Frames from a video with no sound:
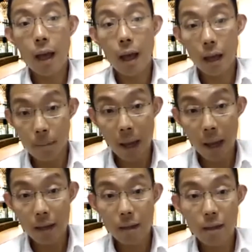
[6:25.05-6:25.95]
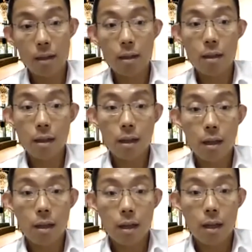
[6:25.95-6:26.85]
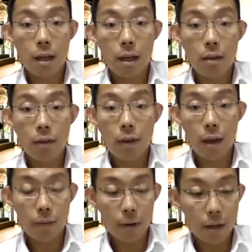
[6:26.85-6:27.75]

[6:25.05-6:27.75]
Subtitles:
at the back. If you have